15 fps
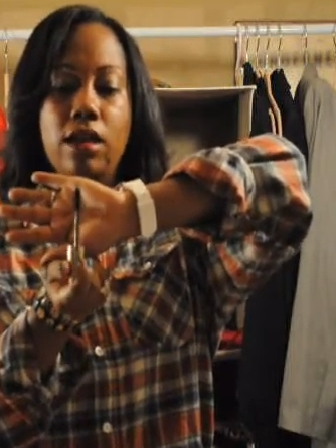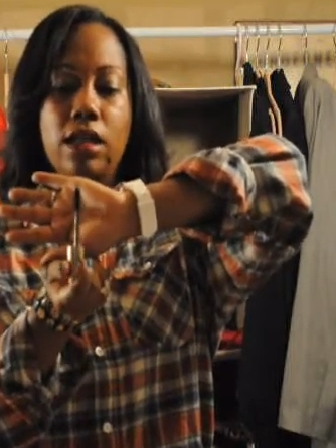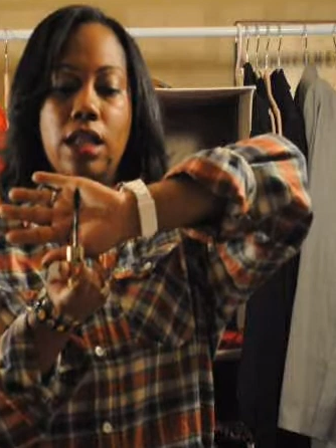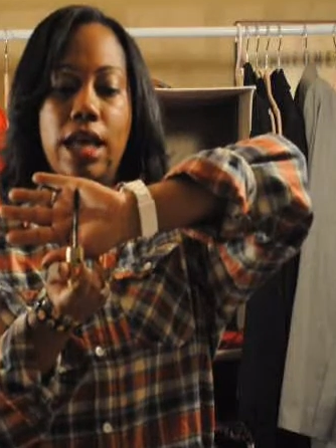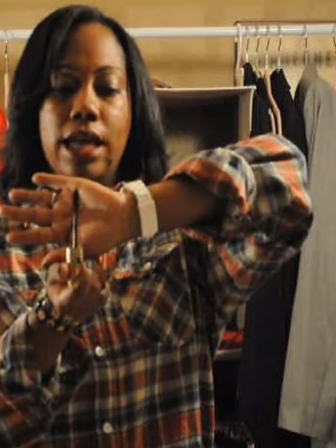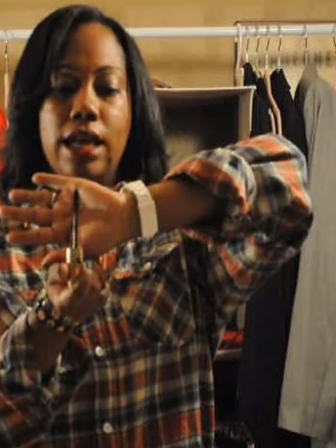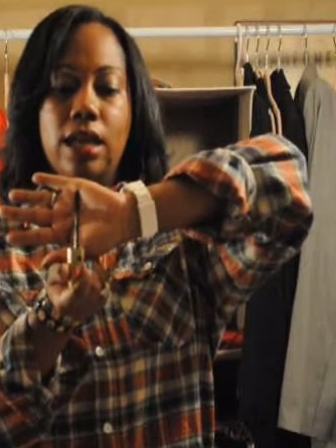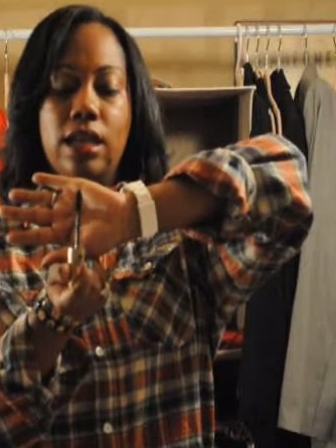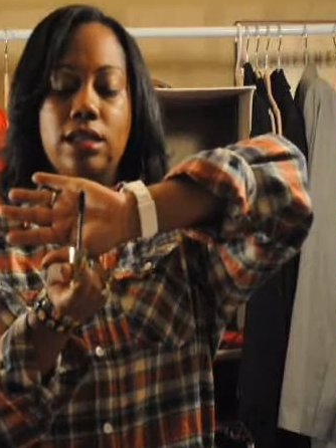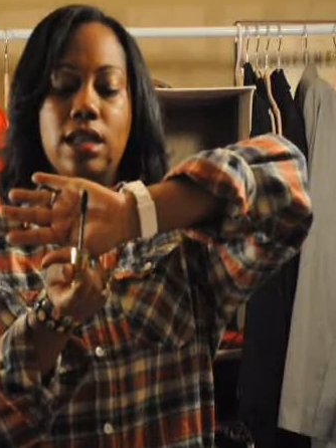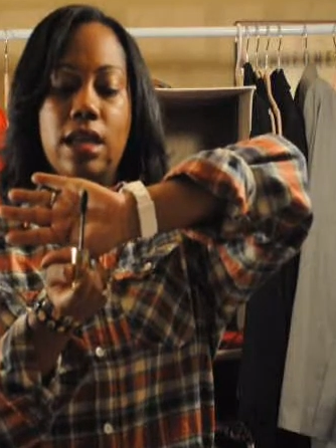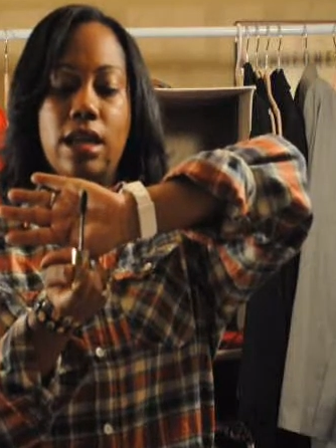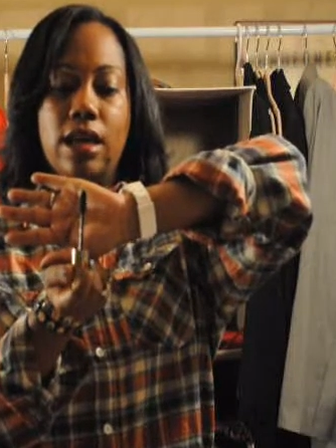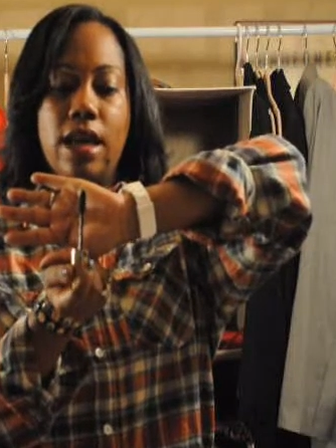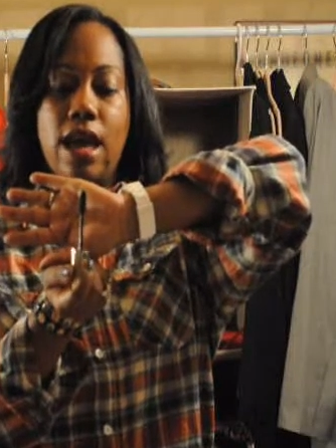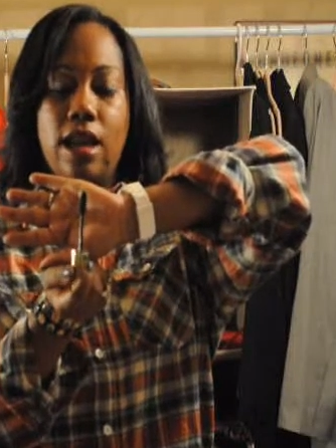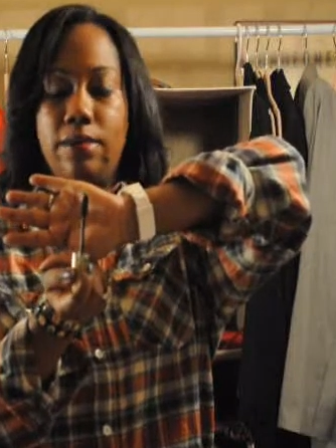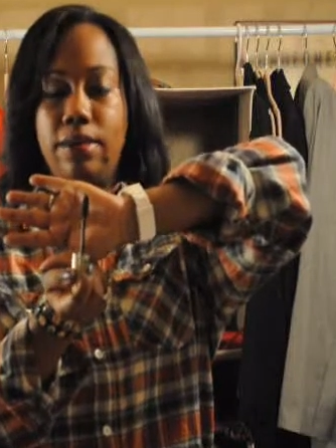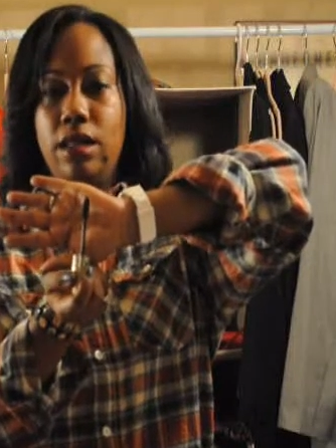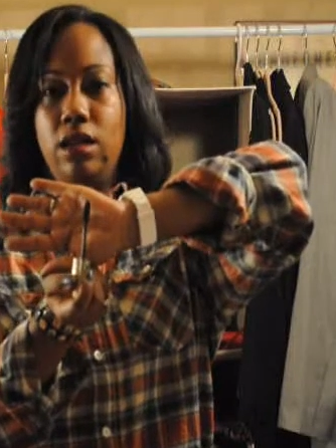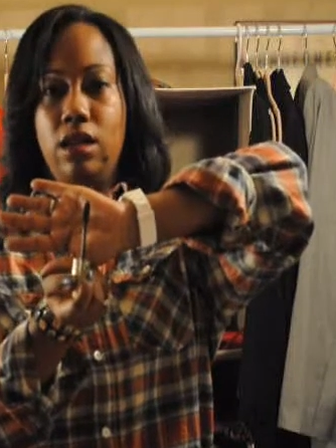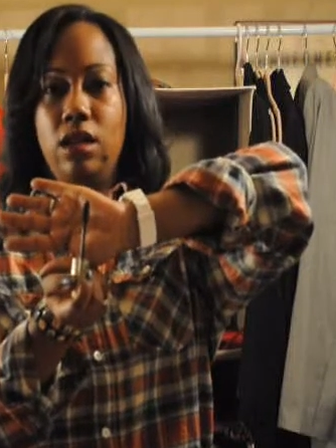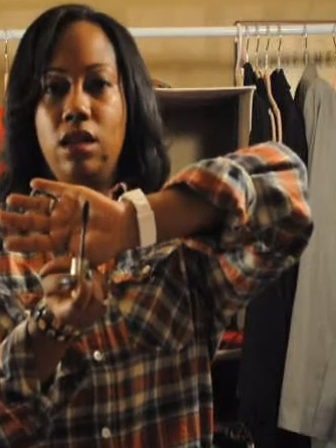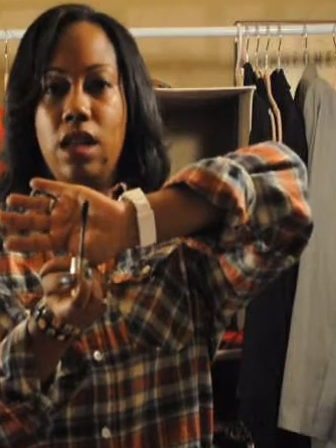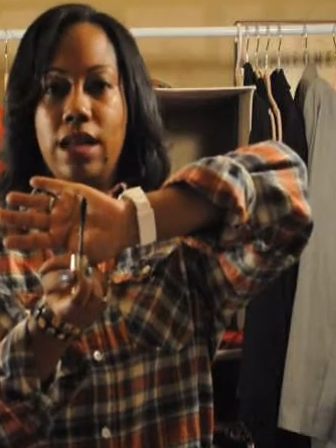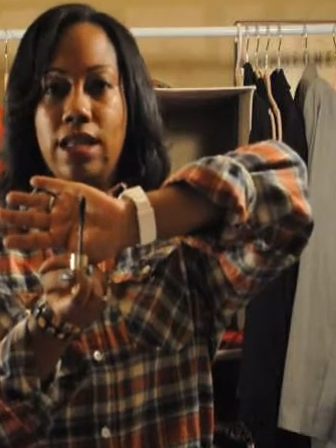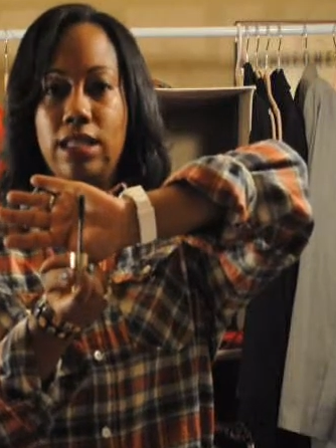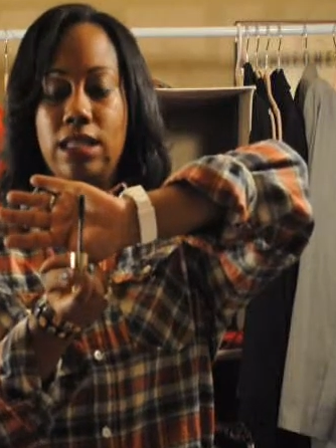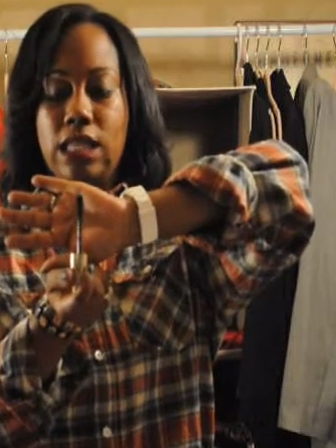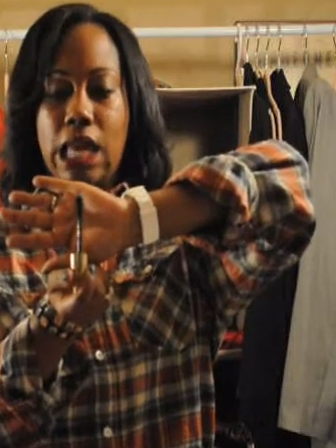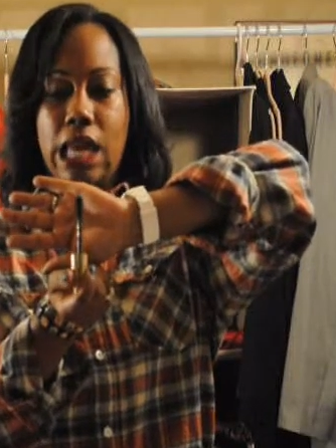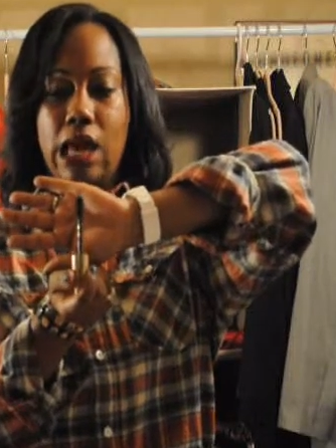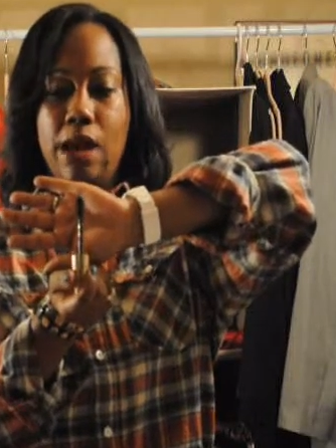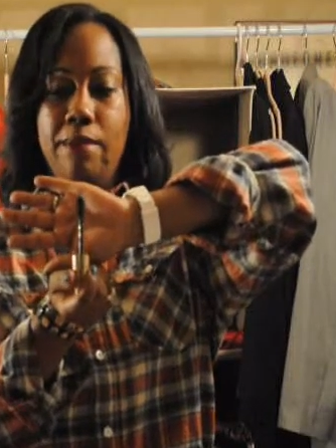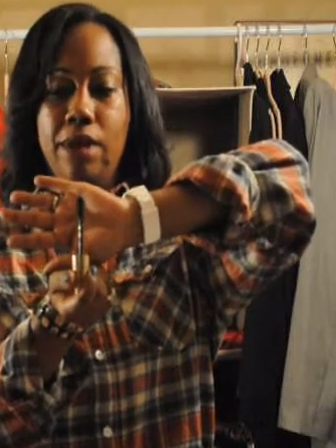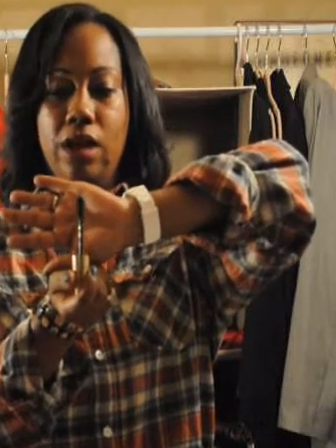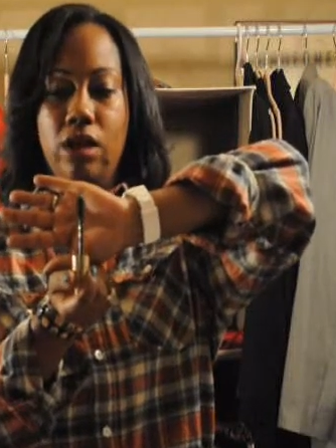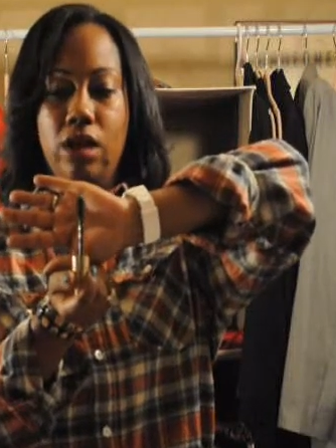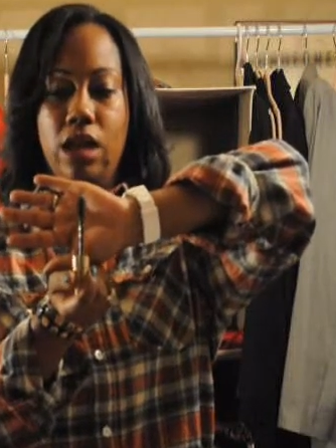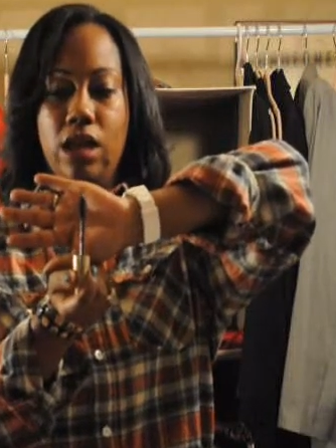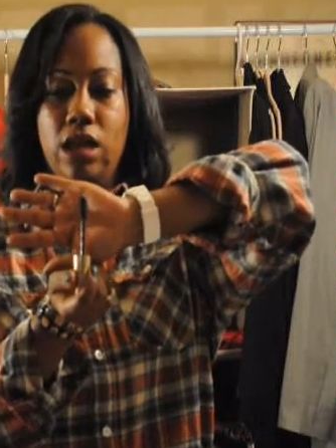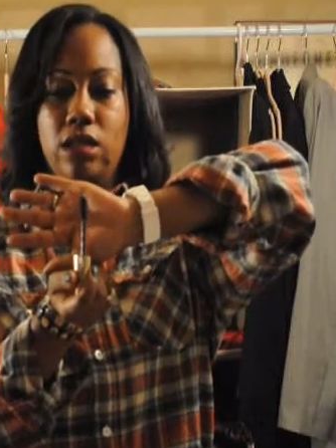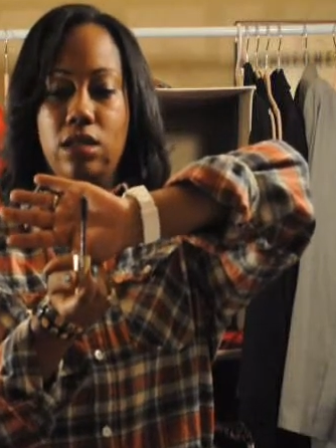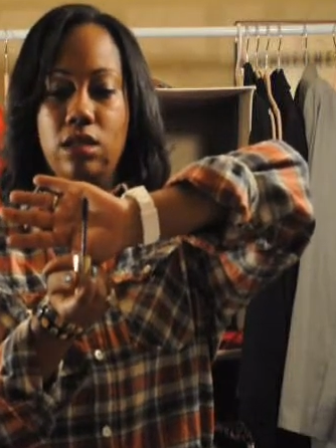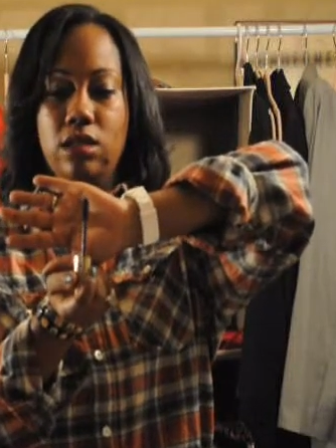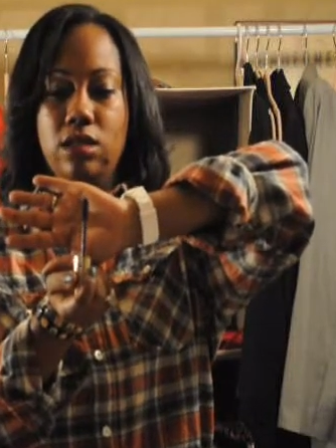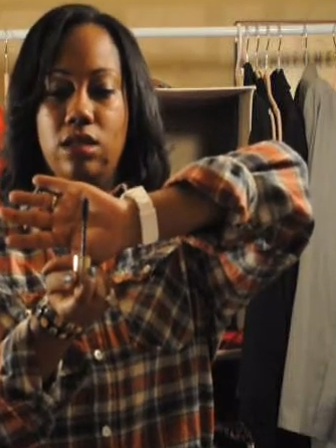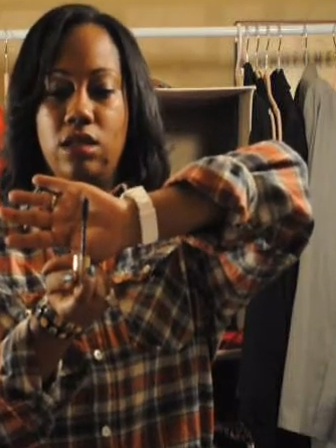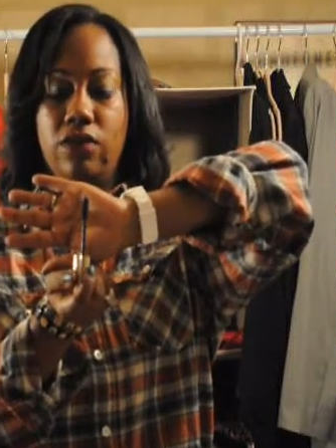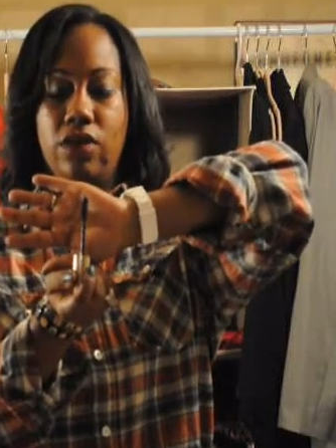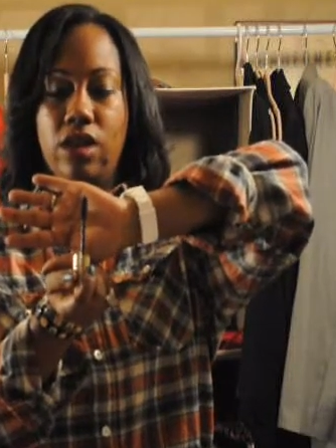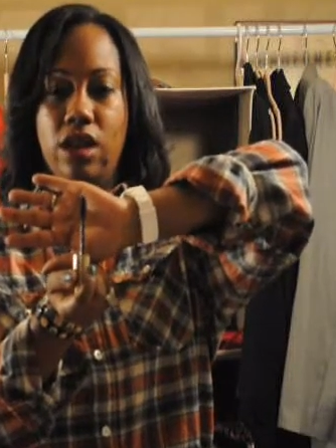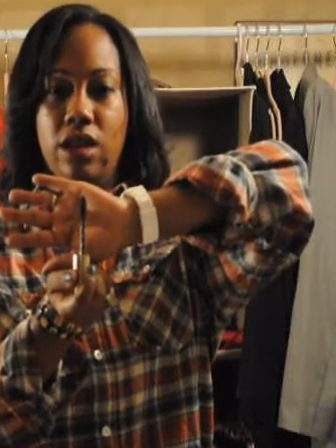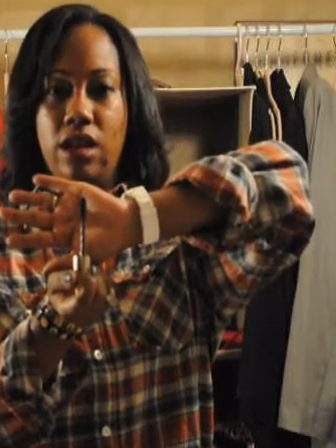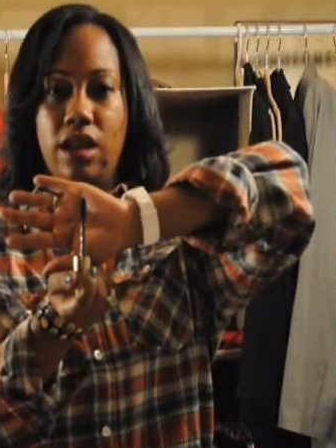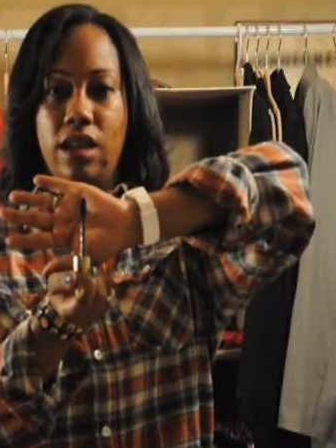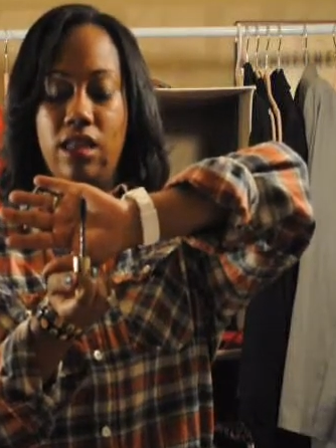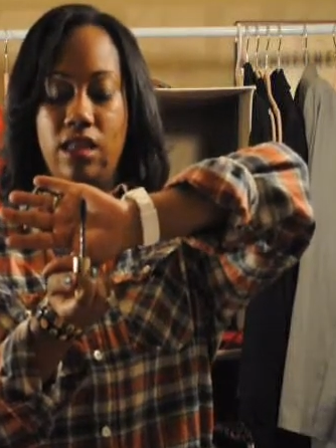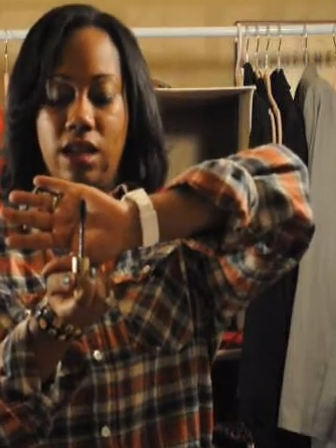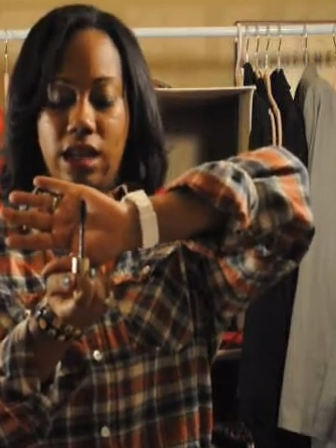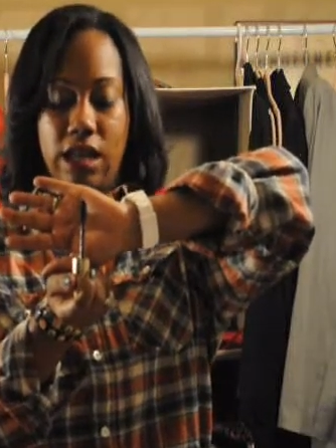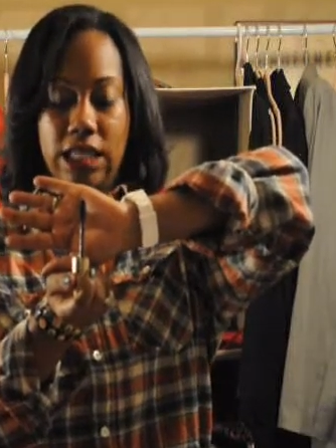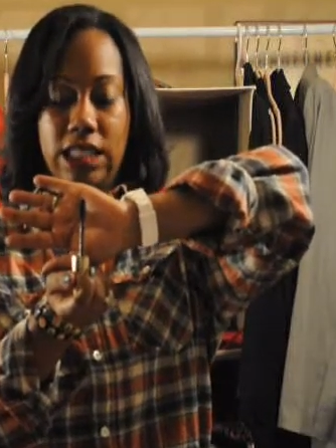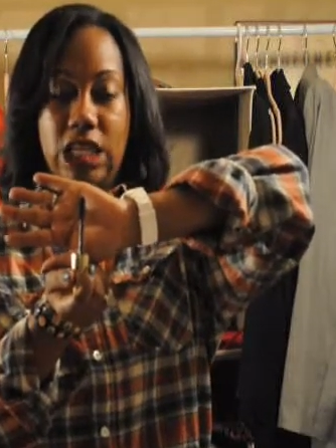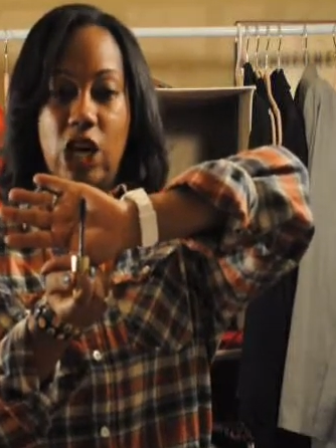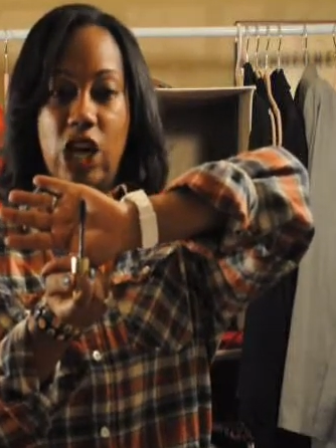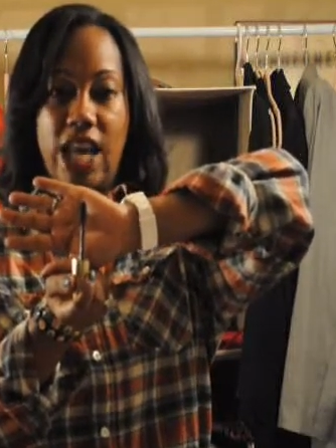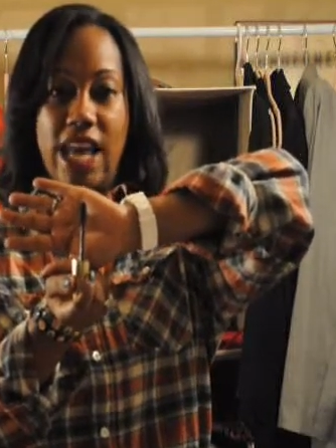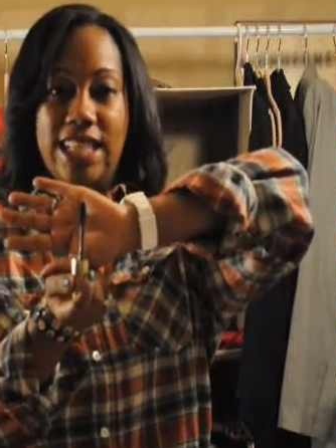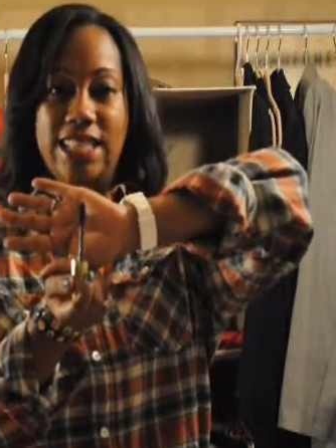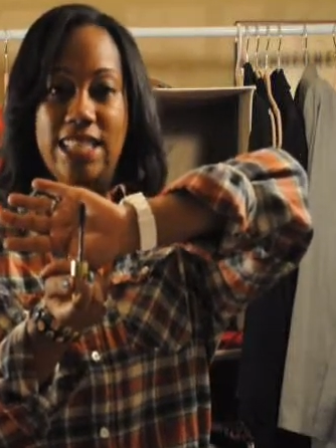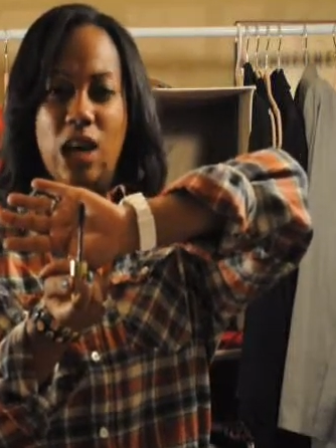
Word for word: like it's like a caterpillar, like it's like a million different like thingies on it.